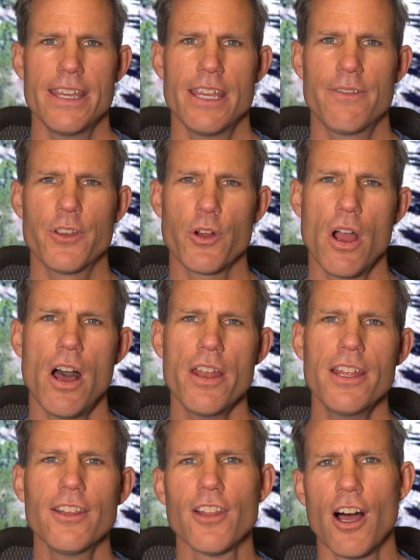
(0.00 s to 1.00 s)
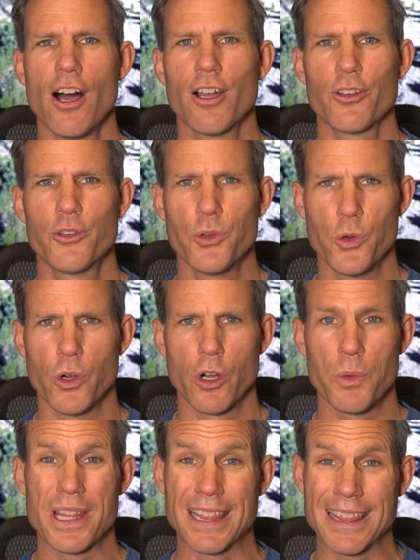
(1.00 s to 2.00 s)
If you're on a long
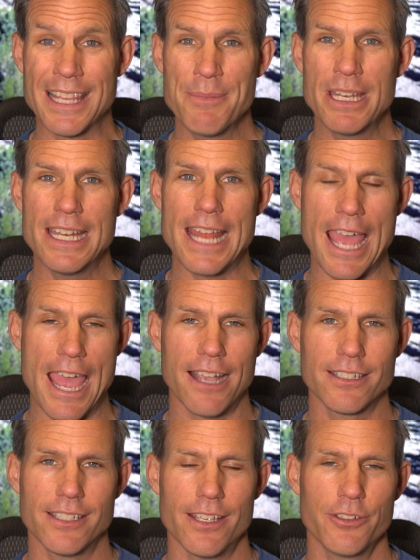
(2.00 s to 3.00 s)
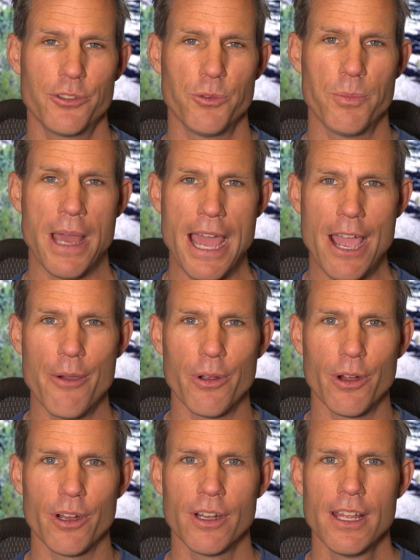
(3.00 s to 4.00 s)
tour with limited access to
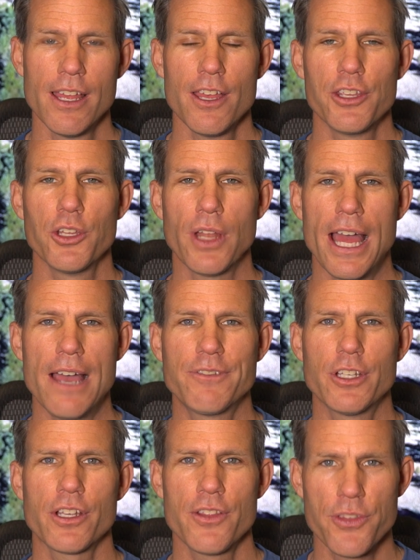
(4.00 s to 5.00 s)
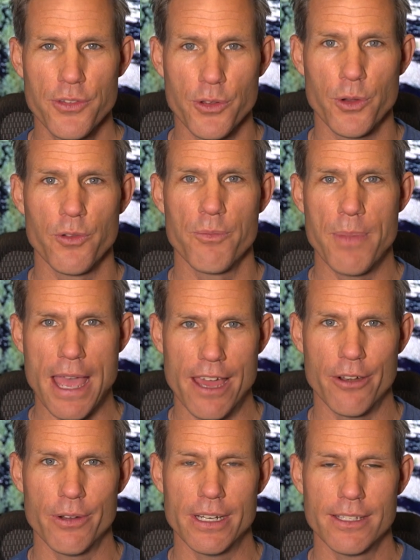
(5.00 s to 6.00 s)
power, you'll have to conserve
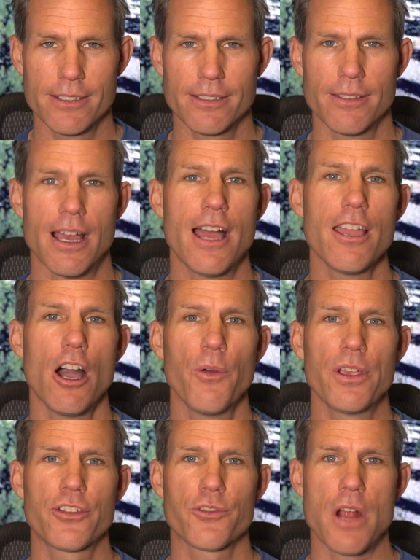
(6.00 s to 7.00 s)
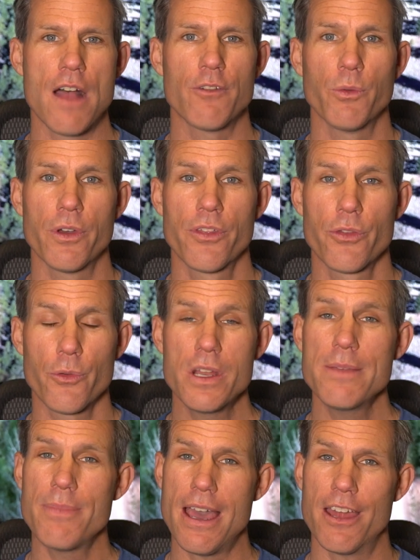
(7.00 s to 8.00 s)
batteries. I always travel with
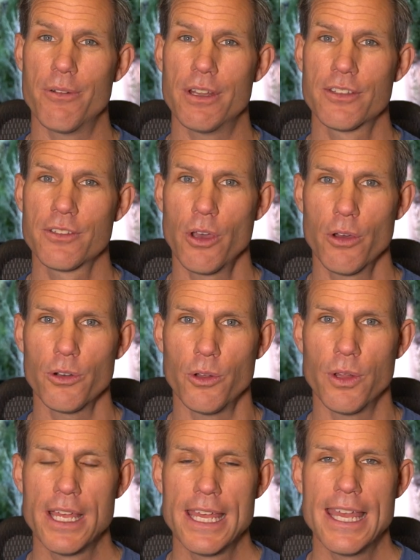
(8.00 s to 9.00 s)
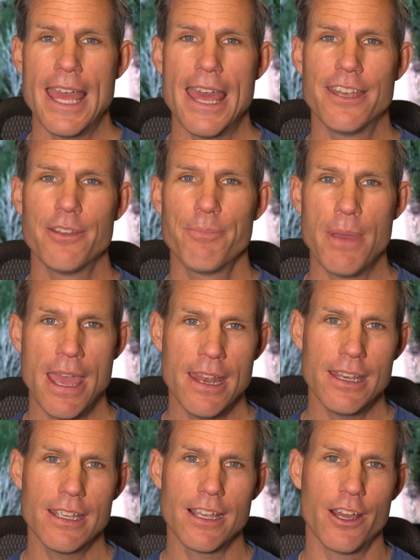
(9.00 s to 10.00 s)
three batteries total, and
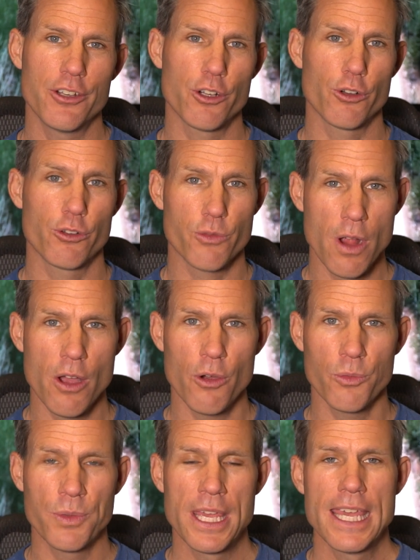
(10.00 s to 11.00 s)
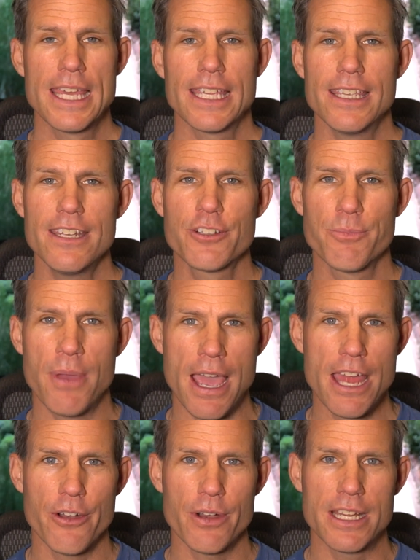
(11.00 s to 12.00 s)
depending on your drone, each
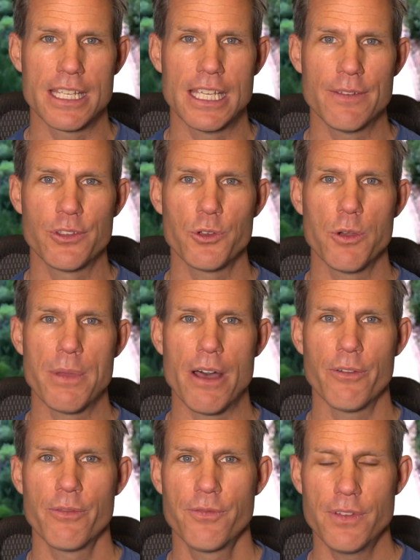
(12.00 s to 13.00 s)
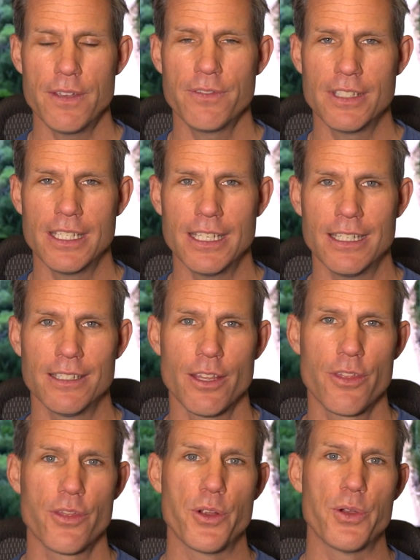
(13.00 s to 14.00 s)
battery gives you about fifteen to
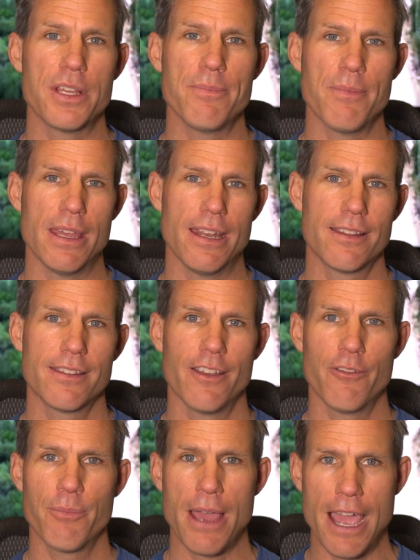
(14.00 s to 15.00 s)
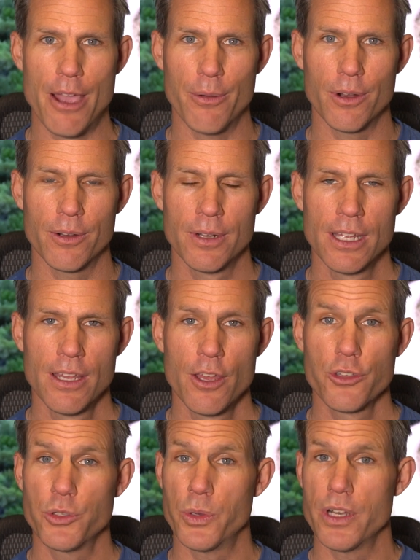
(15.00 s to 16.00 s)
thirty minutes of power.
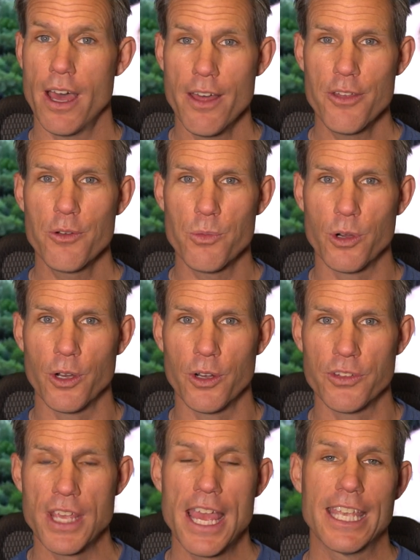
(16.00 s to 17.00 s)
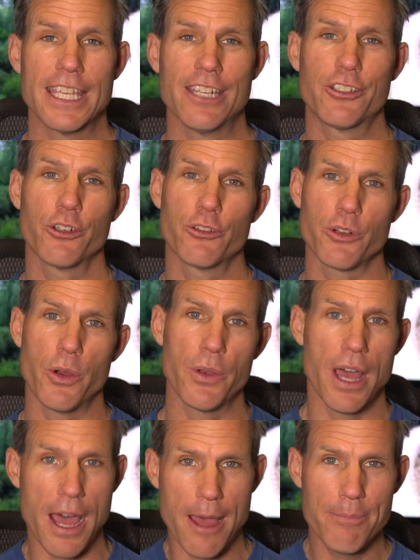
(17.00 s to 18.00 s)
So in other words, get your
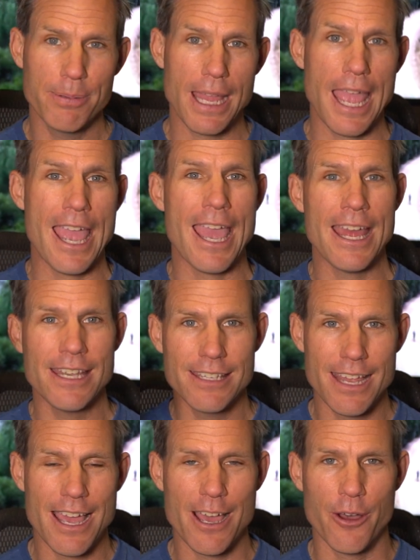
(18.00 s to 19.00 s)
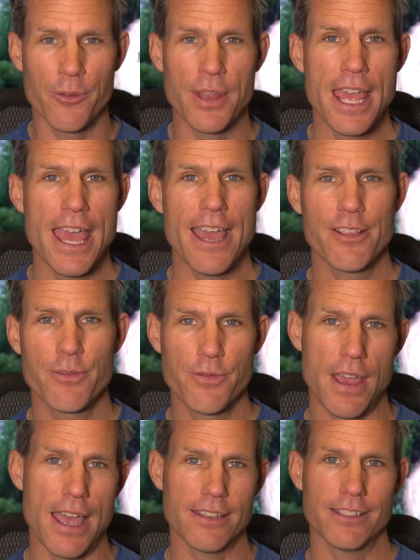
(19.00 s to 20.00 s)
drone up and down as
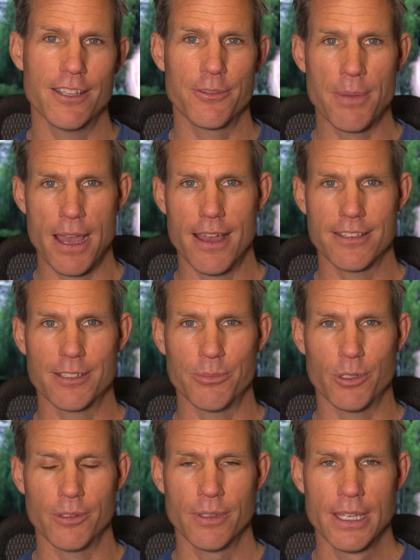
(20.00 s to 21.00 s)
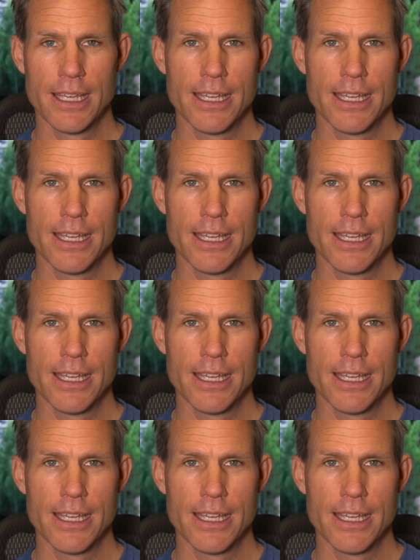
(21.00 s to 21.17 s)
fast as possible.